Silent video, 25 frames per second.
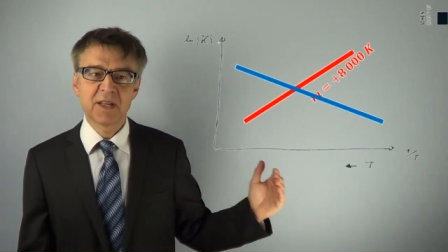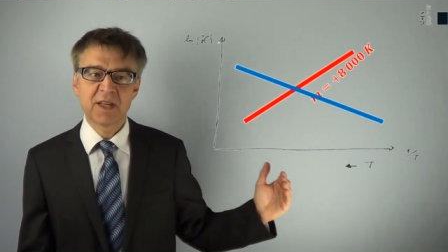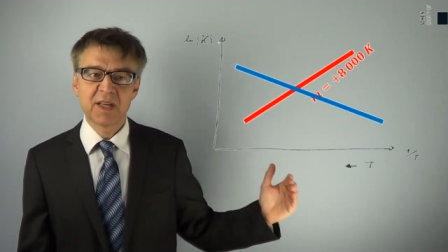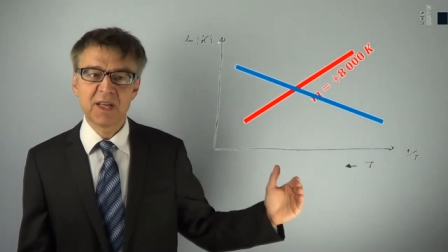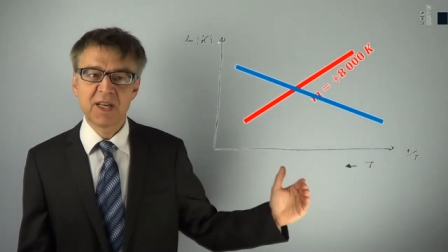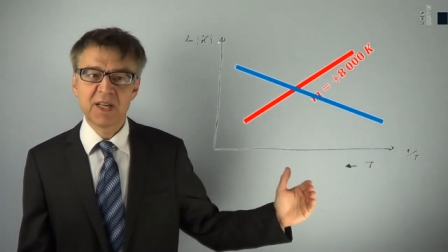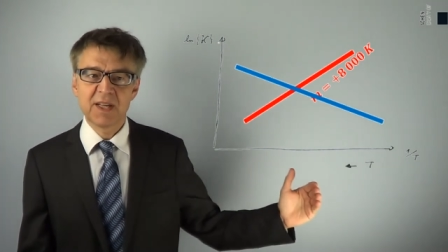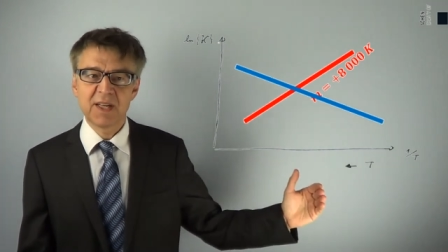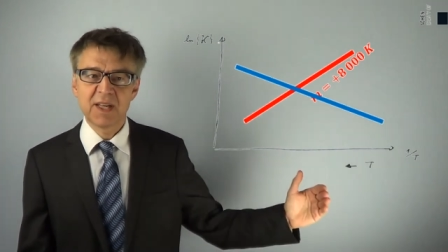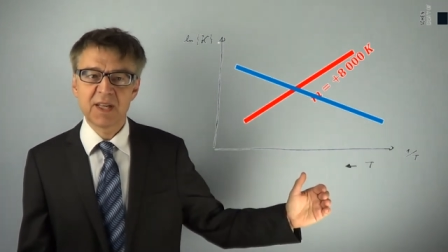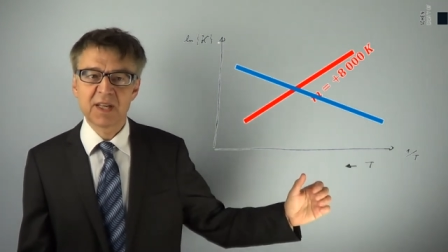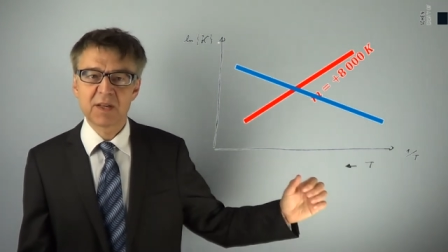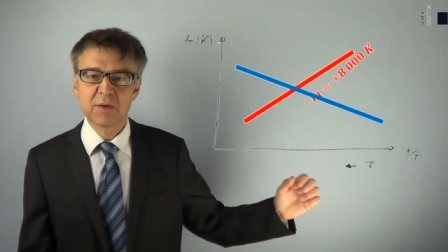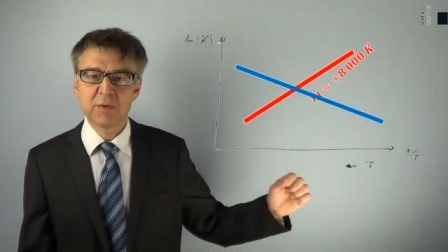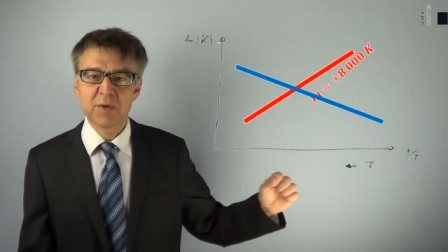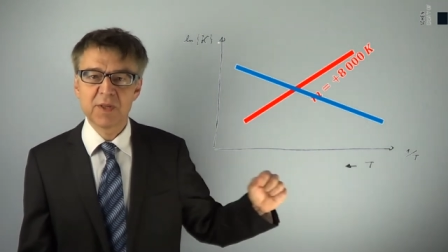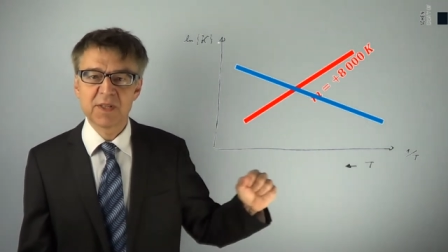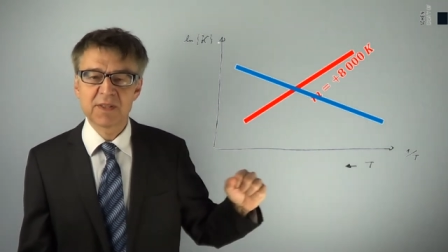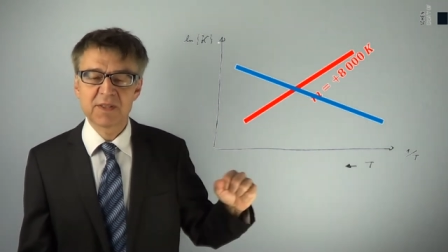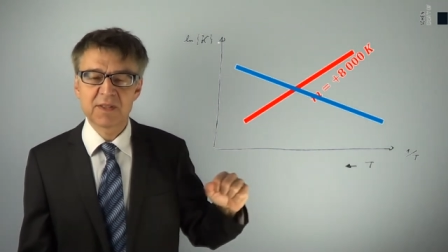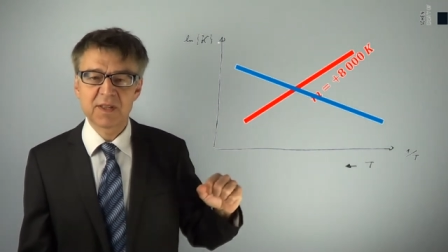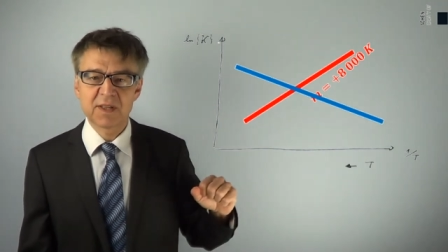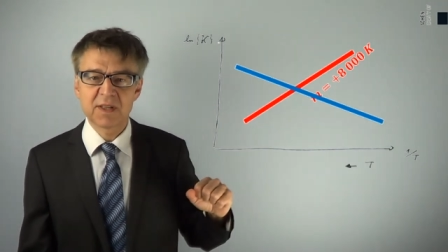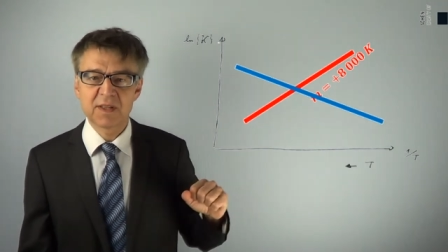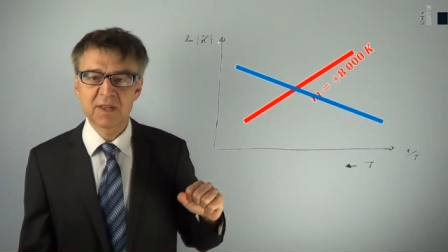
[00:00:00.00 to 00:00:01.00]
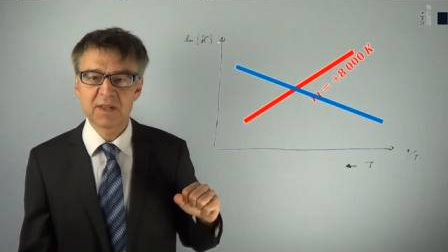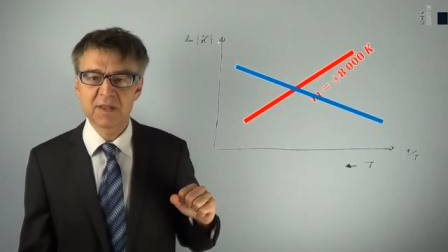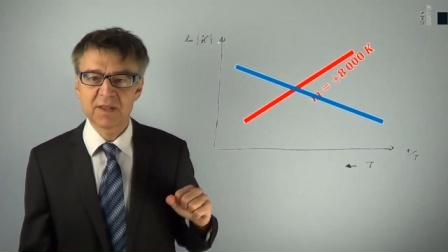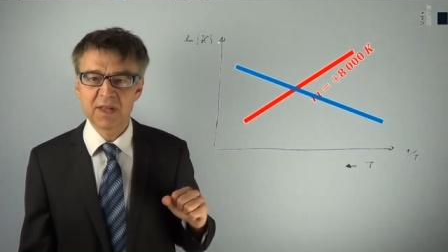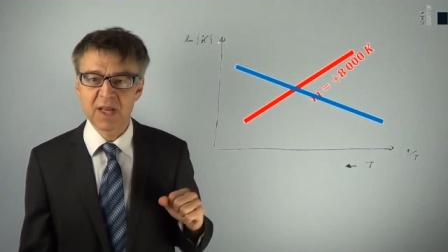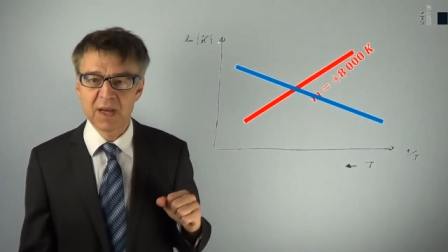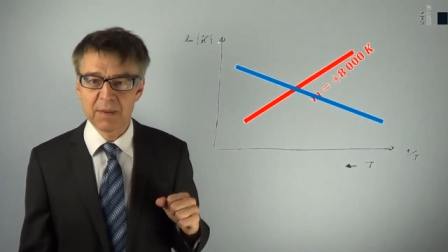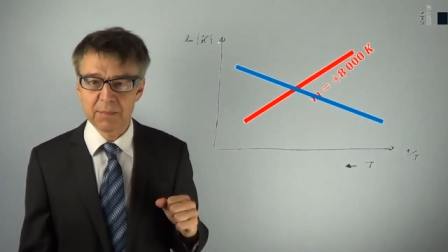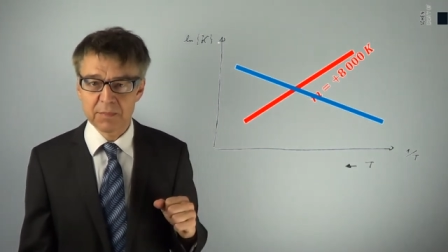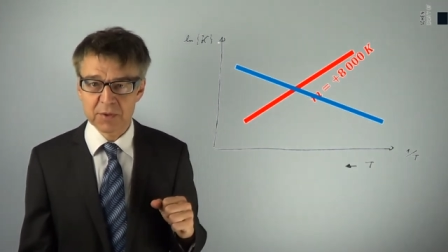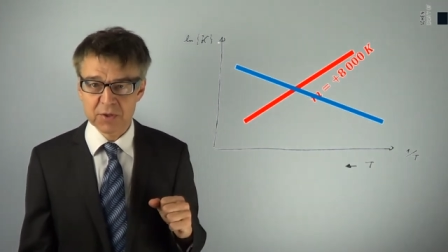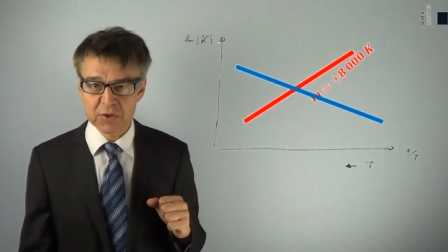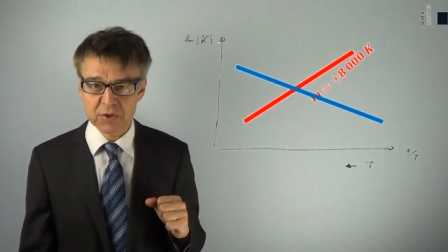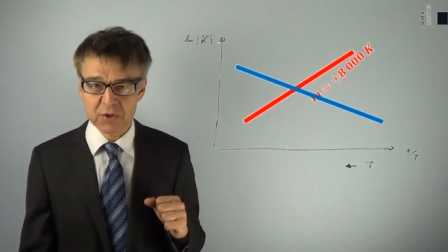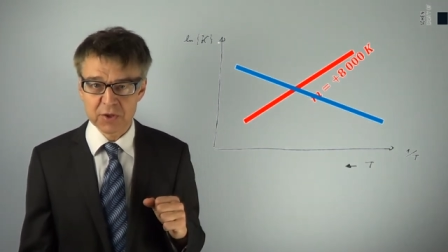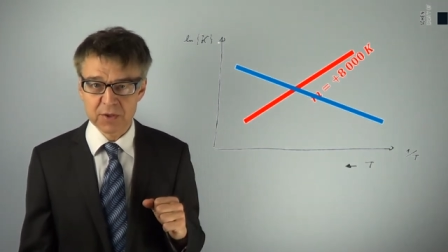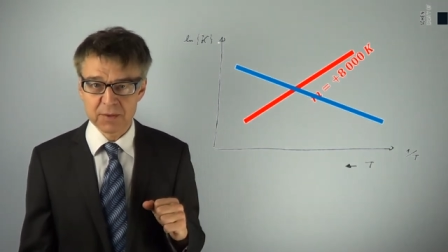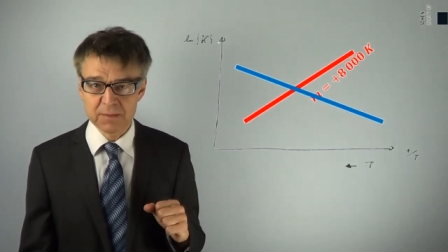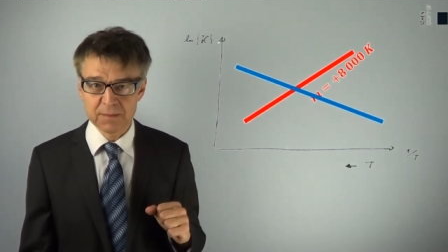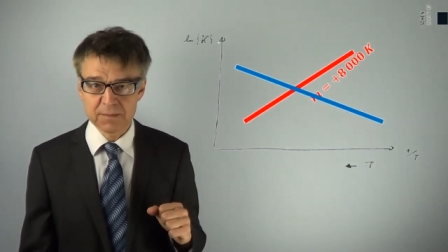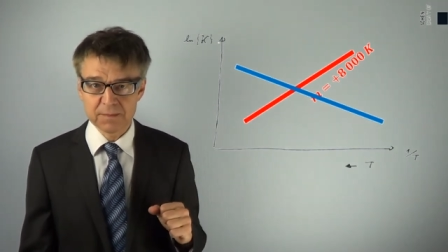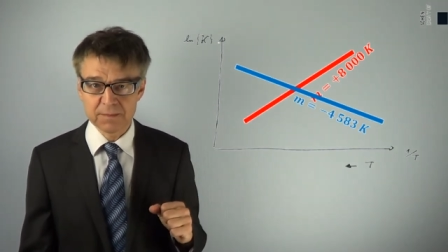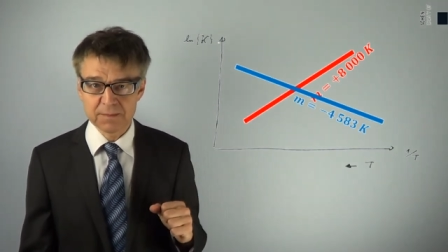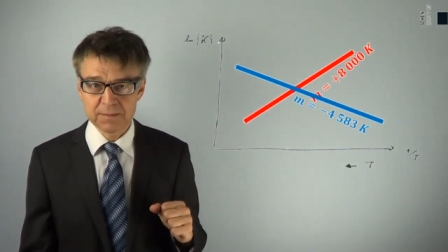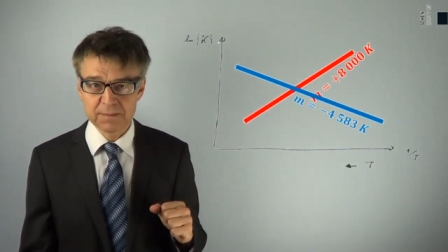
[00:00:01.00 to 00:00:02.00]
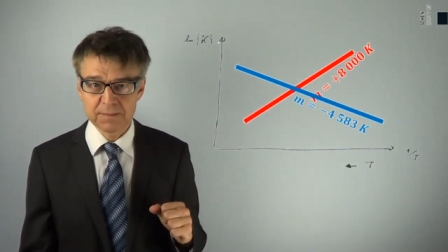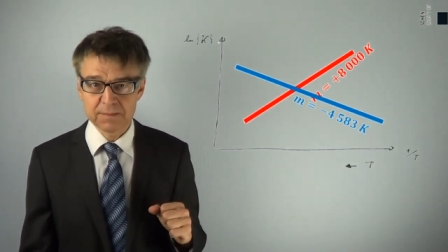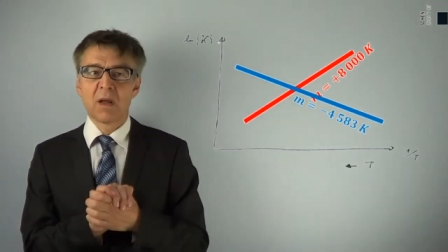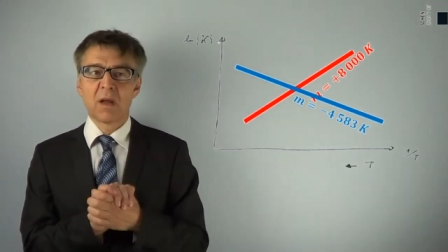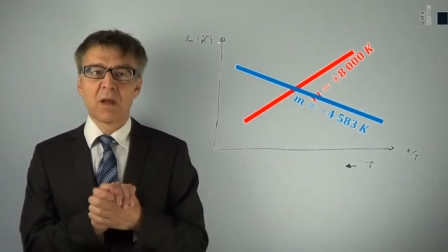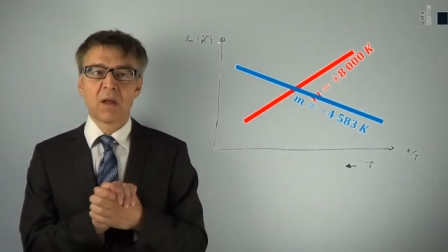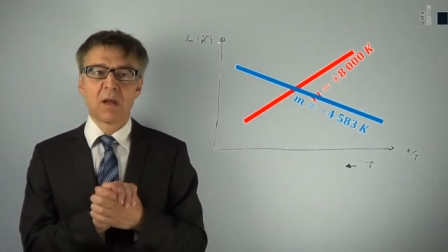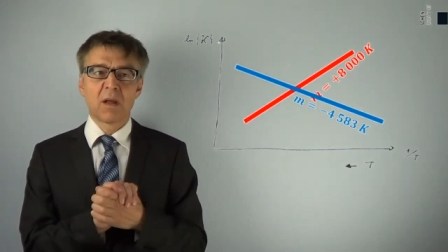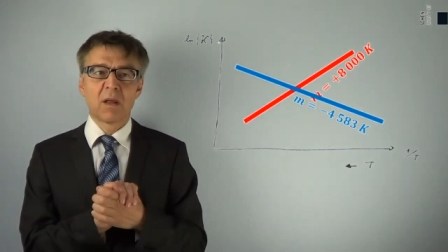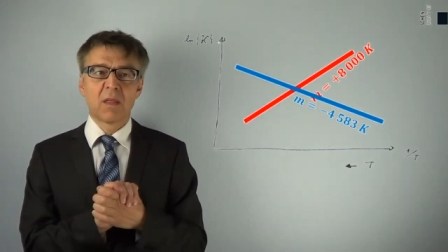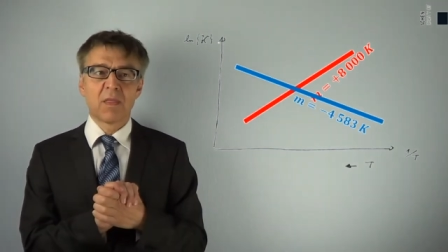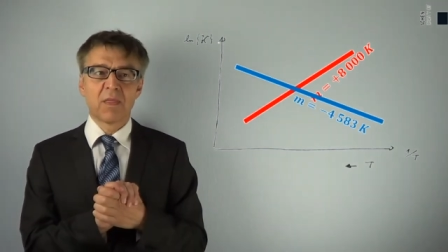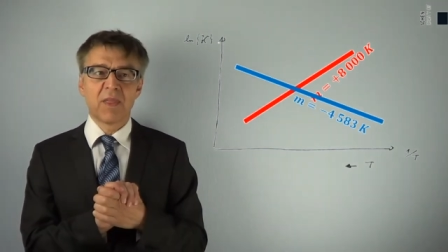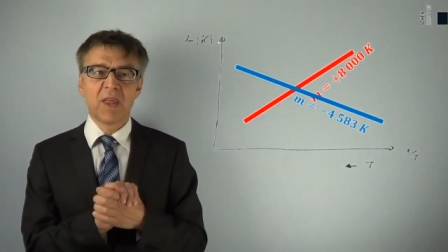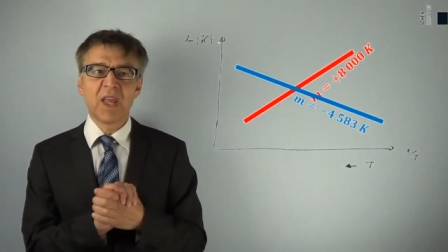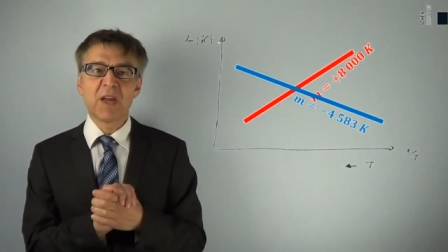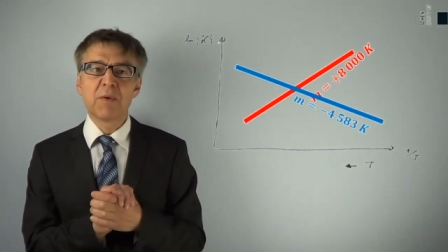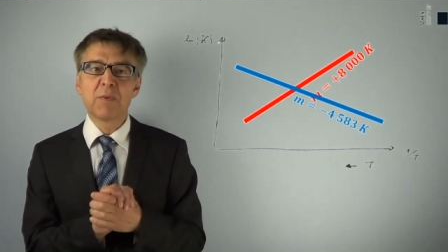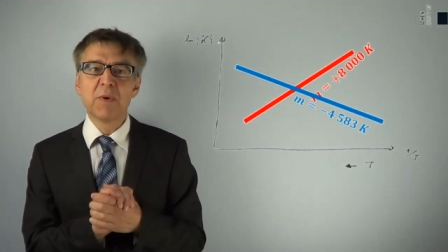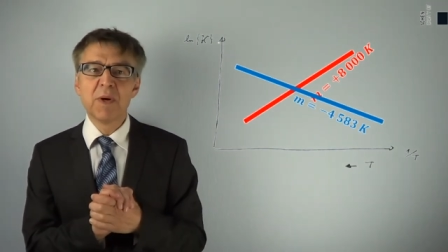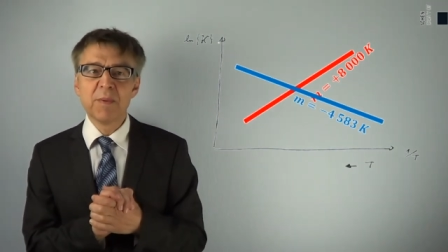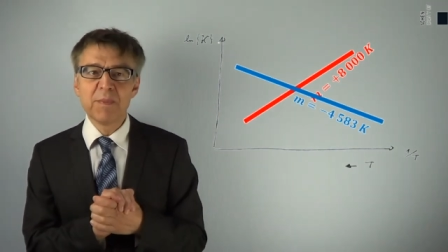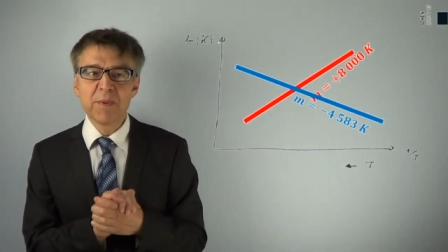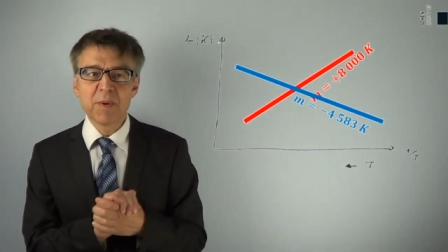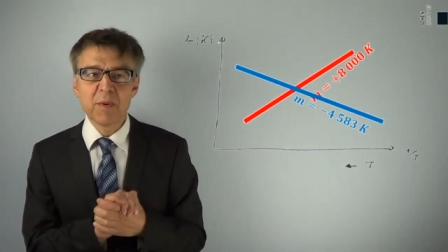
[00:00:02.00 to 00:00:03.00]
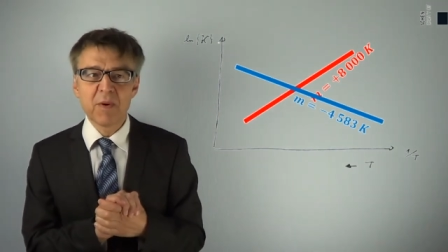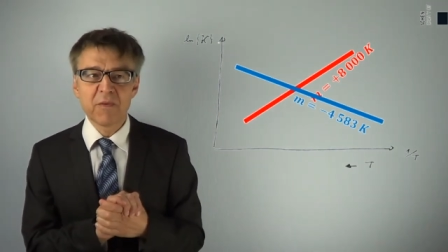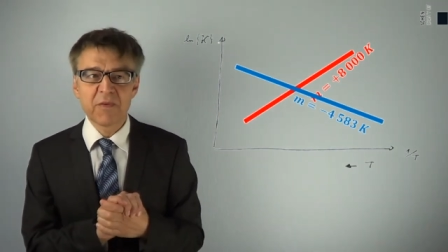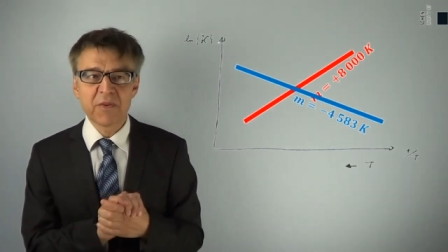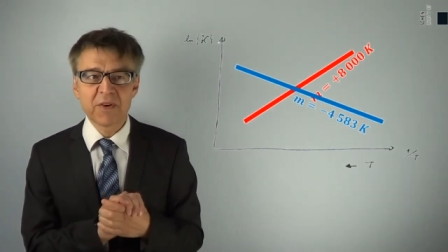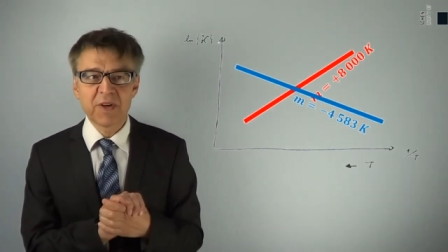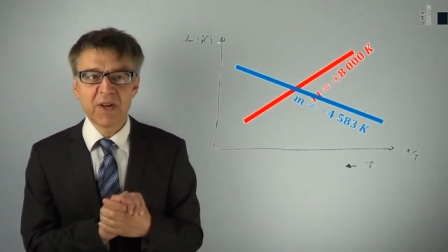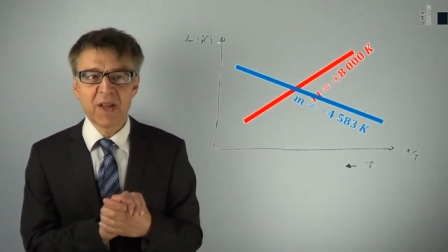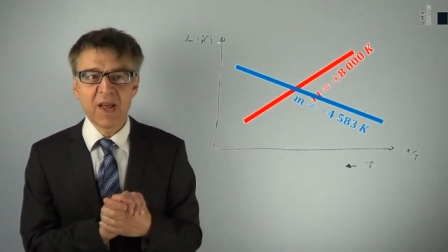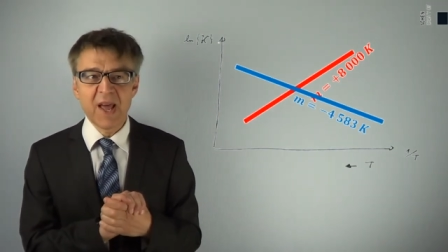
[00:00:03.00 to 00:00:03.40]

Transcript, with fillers: in increasing temperature. The equilibrium of an